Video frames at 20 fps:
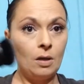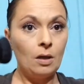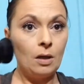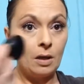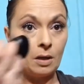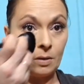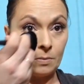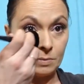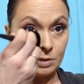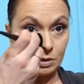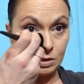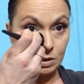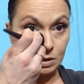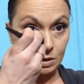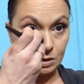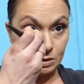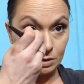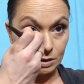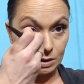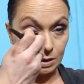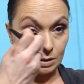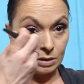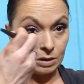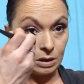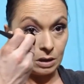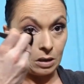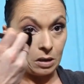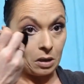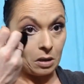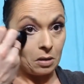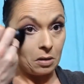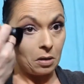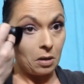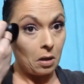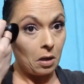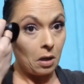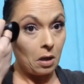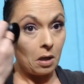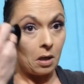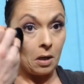And I'm just going to set the under
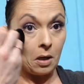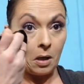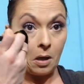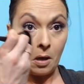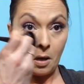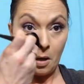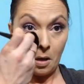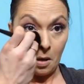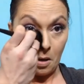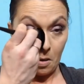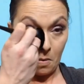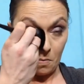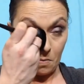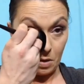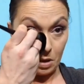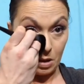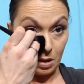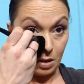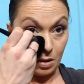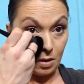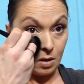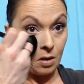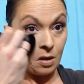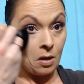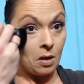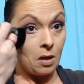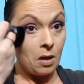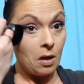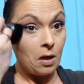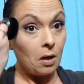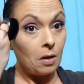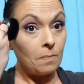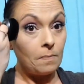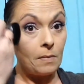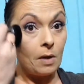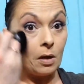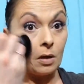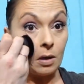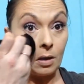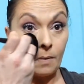eye with it. And I'm
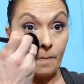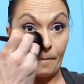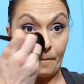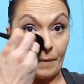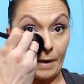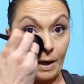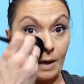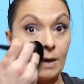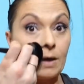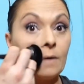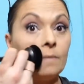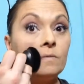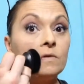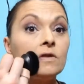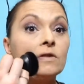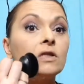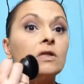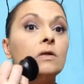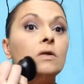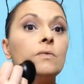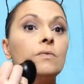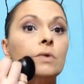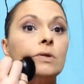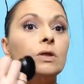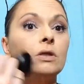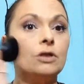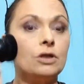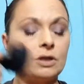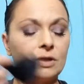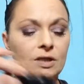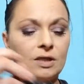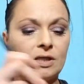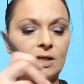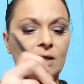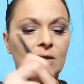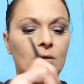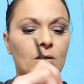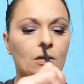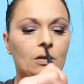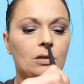not going to bake. I'm just going to really just
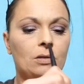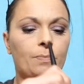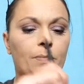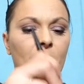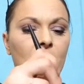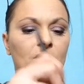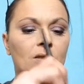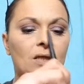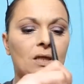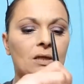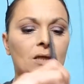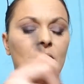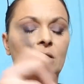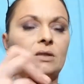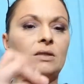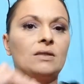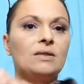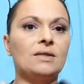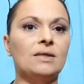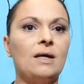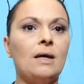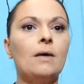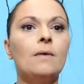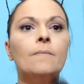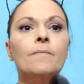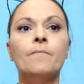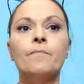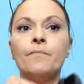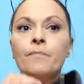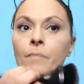set the spots I need to set.